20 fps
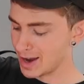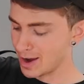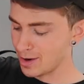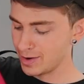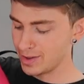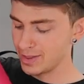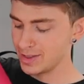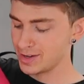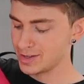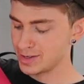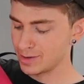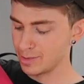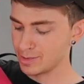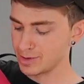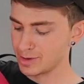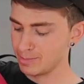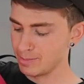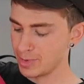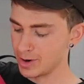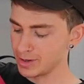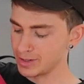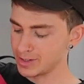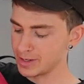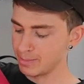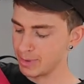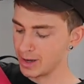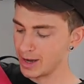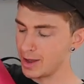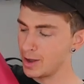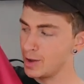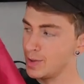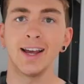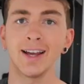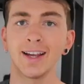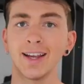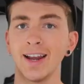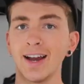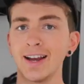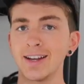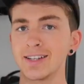down in the description box below. And
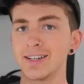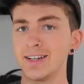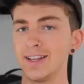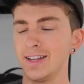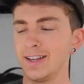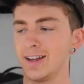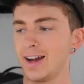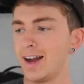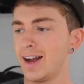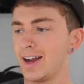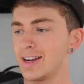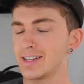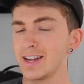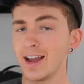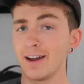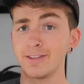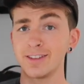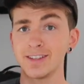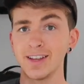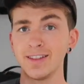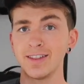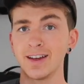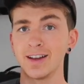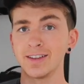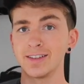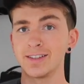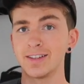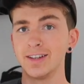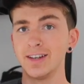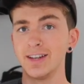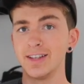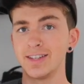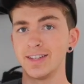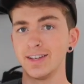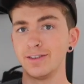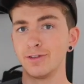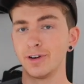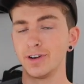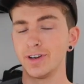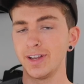I can actually, I actually have to say thanks to
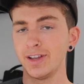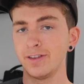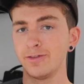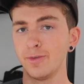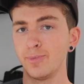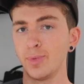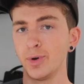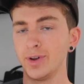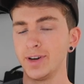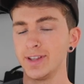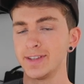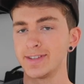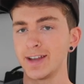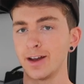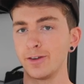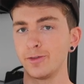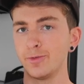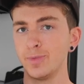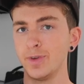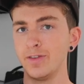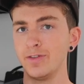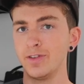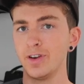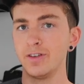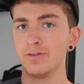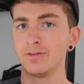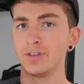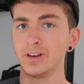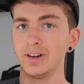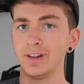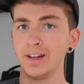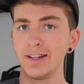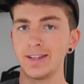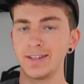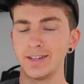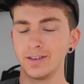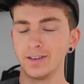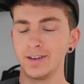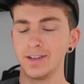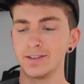Lissy Roddy for pointing this out for me. If you don't follow
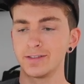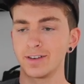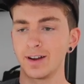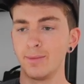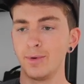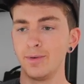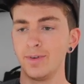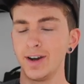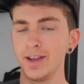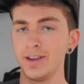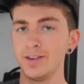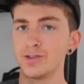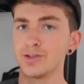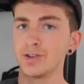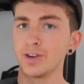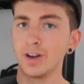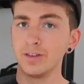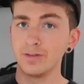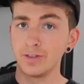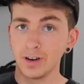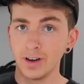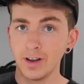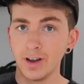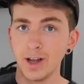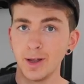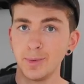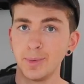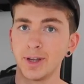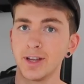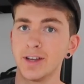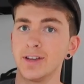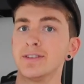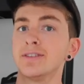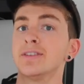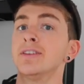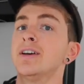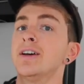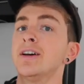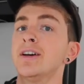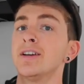Lissy on Instagram already, you should go follow her
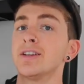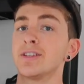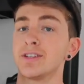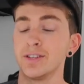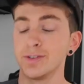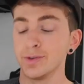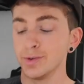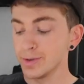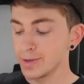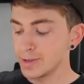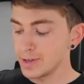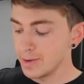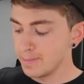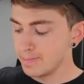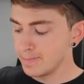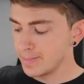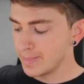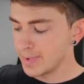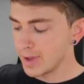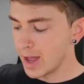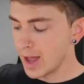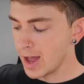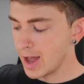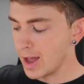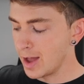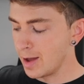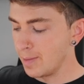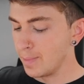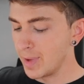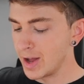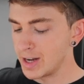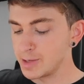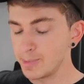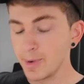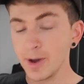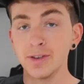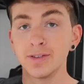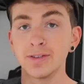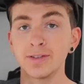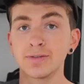because she's awesome um, and she
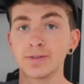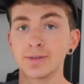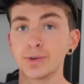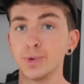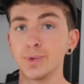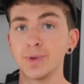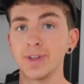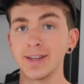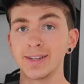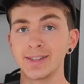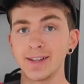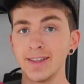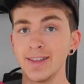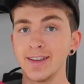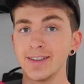posts cool things like